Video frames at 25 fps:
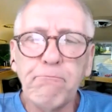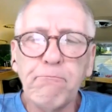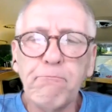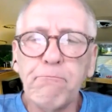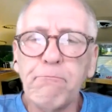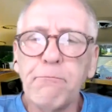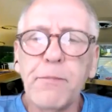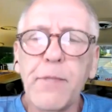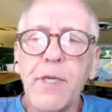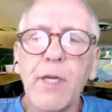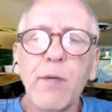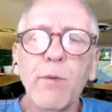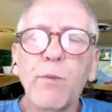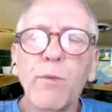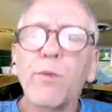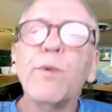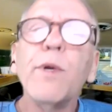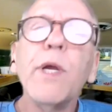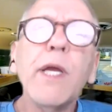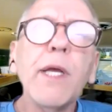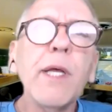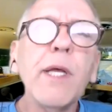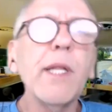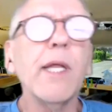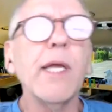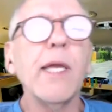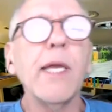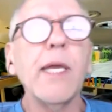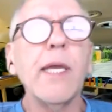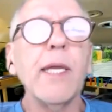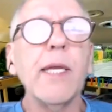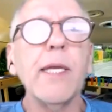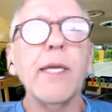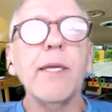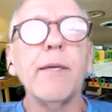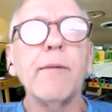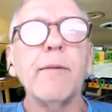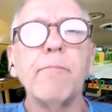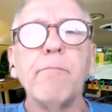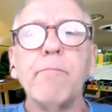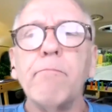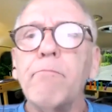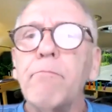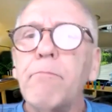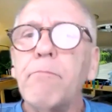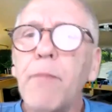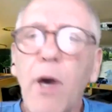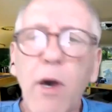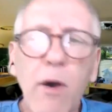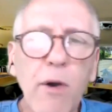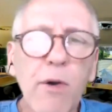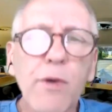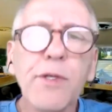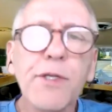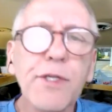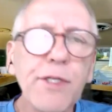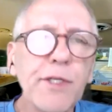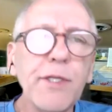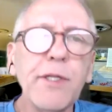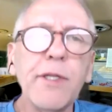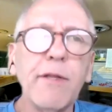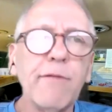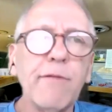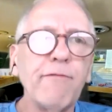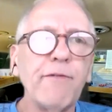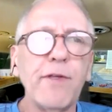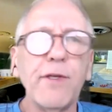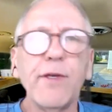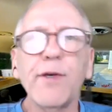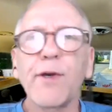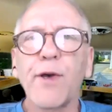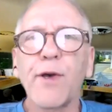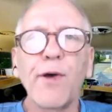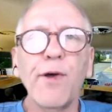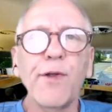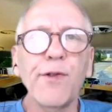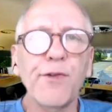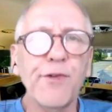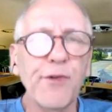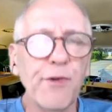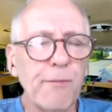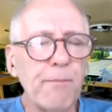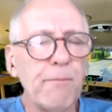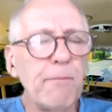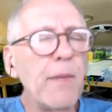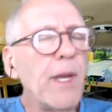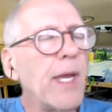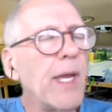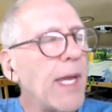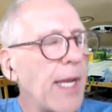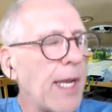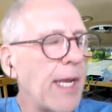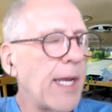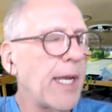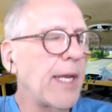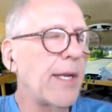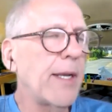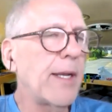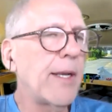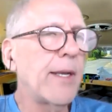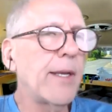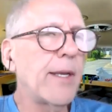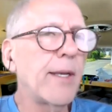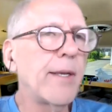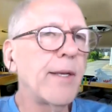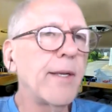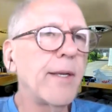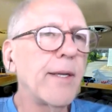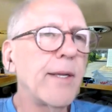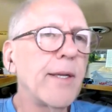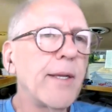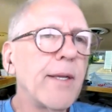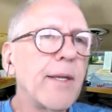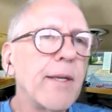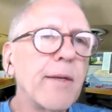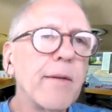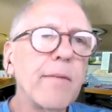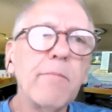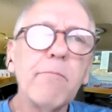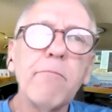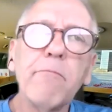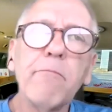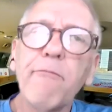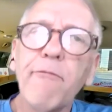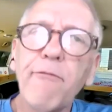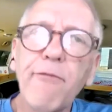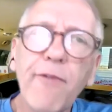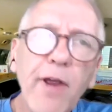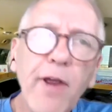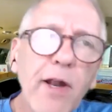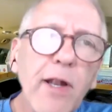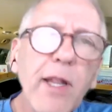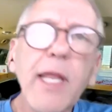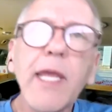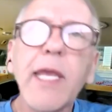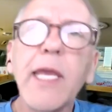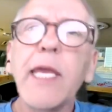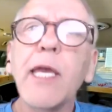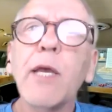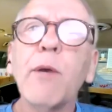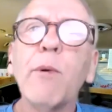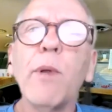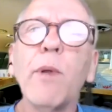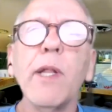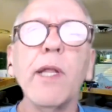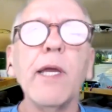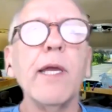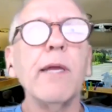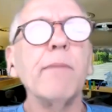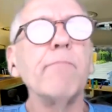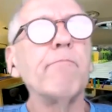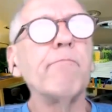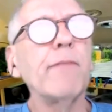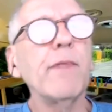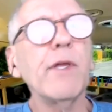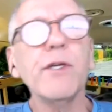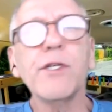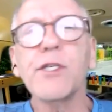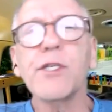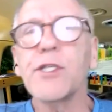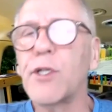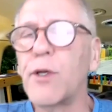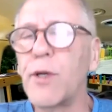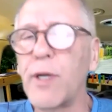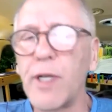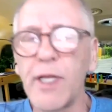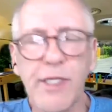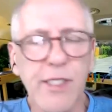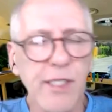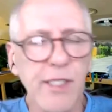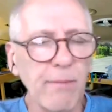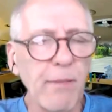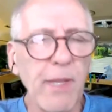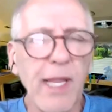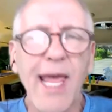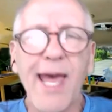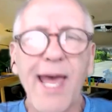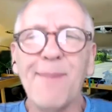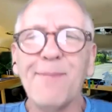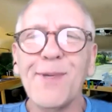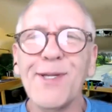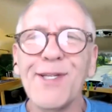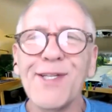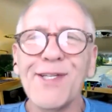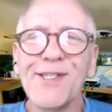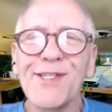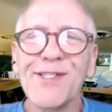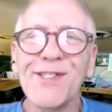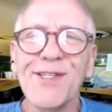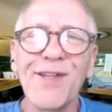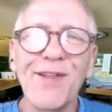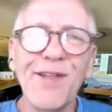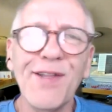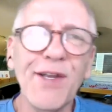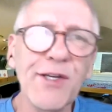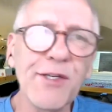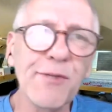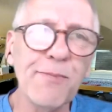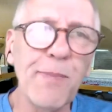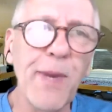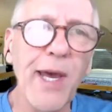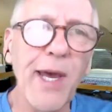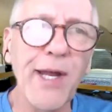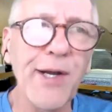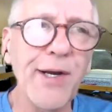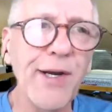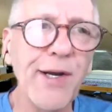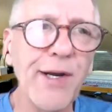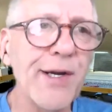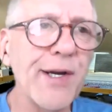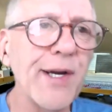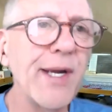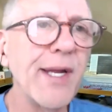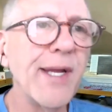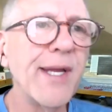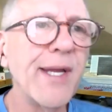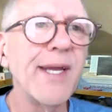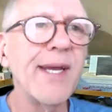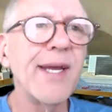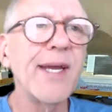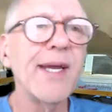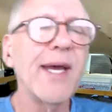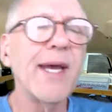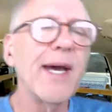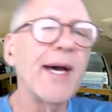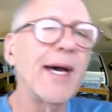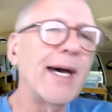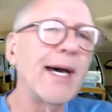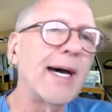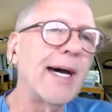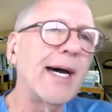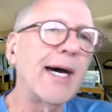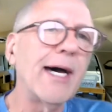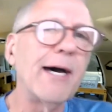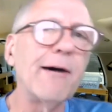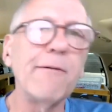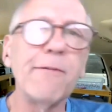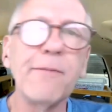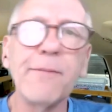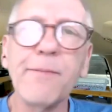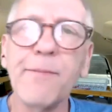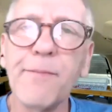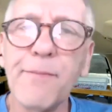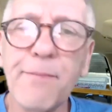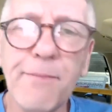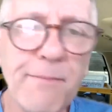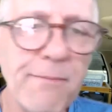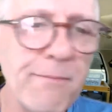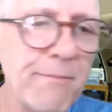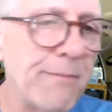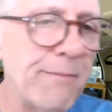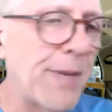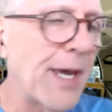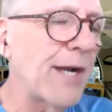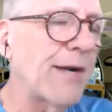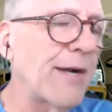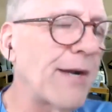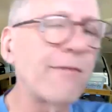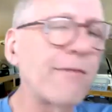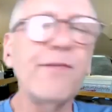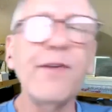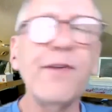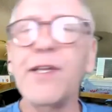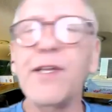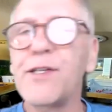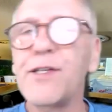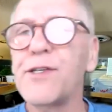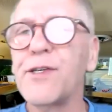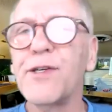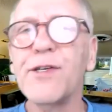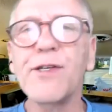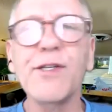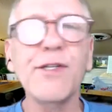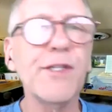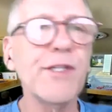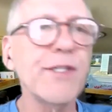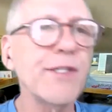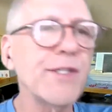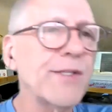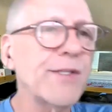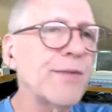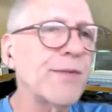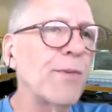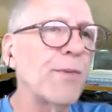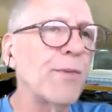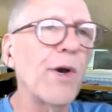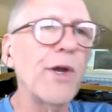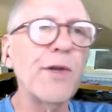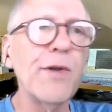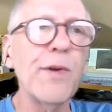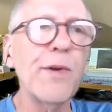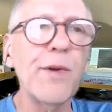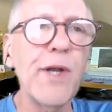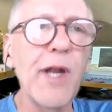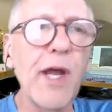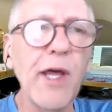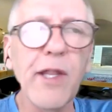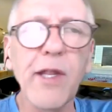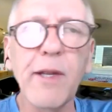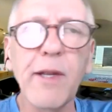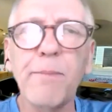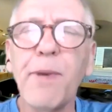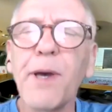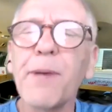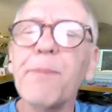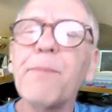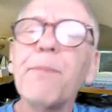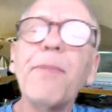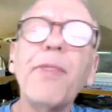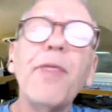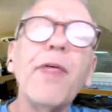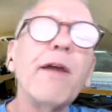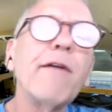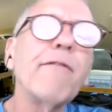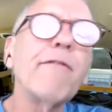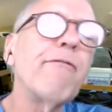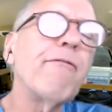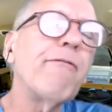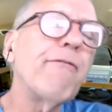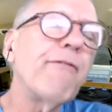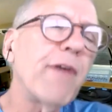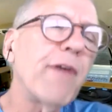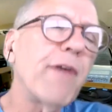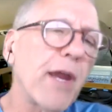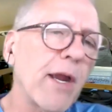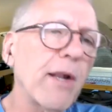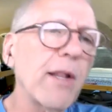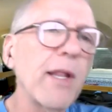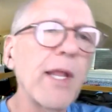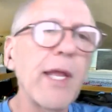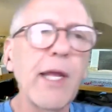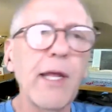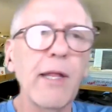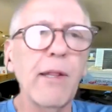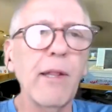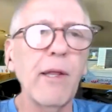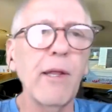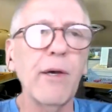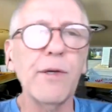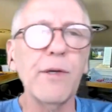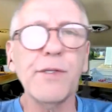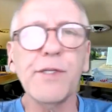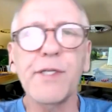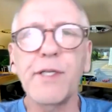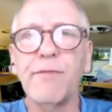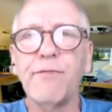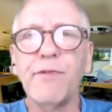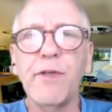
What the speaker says: it really most of the vehicles are made fairly equally. There's certainly some lemons, and there's uh, better features one to another, but they're fairly close. If you